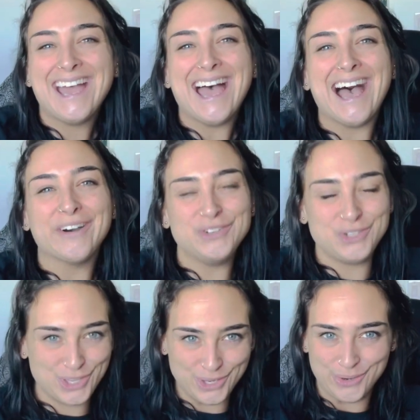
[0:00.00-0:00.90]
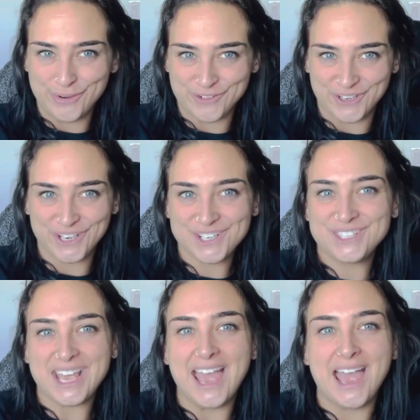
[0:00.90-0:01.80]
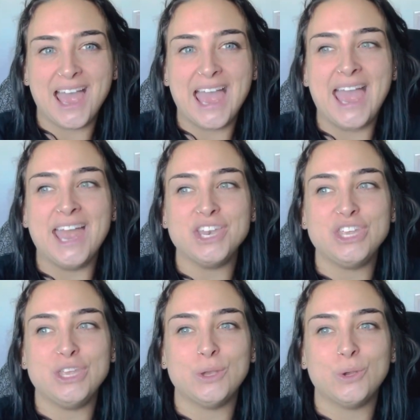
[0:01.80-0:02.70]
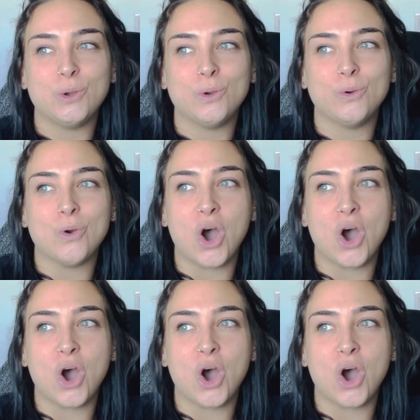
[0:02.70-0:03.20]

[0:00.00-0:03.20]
out to the universe and you